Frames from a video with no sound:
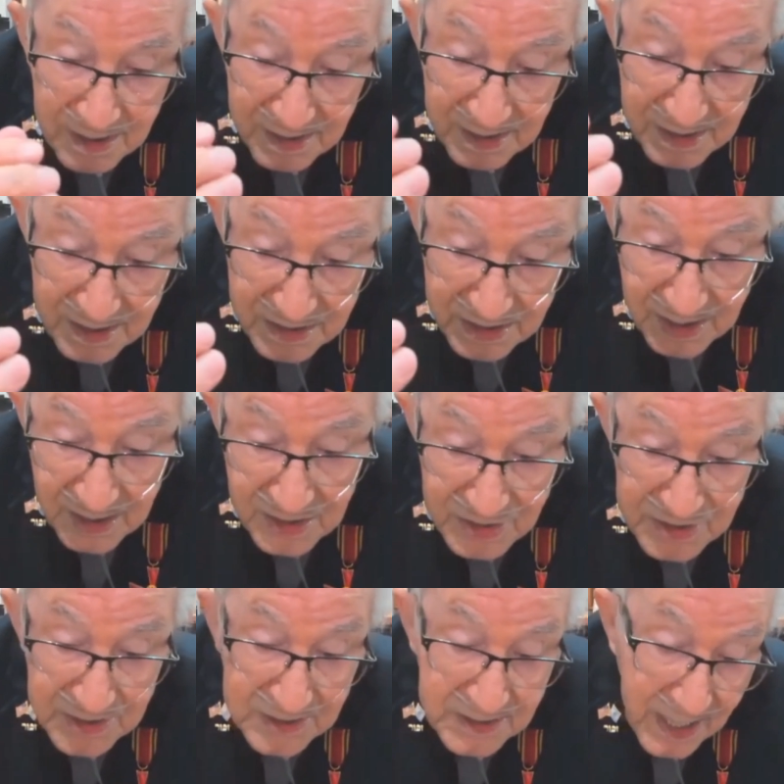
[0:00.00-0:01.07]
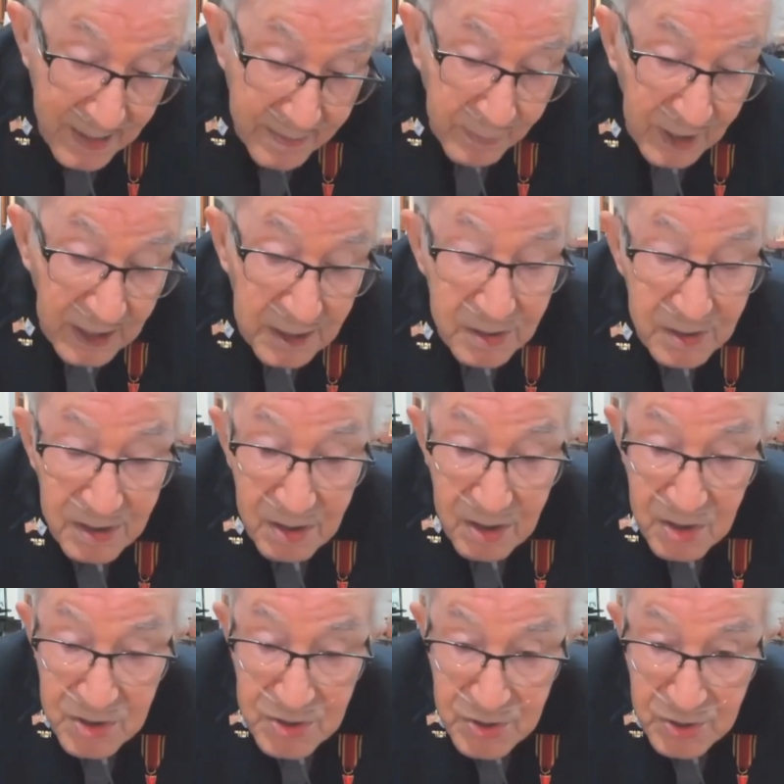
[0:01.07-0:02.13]
saying that I'm 18
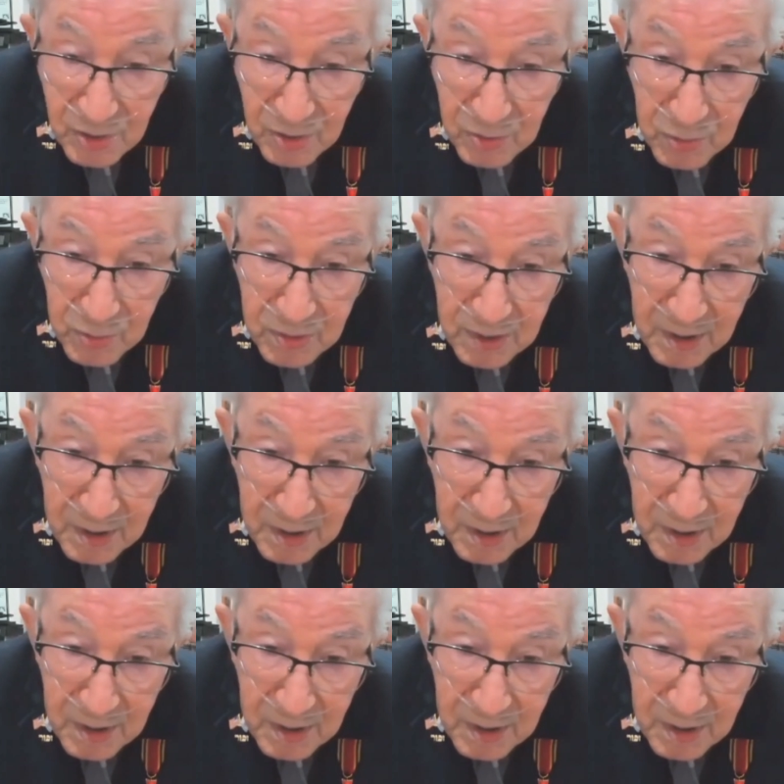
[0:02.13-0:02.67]
years old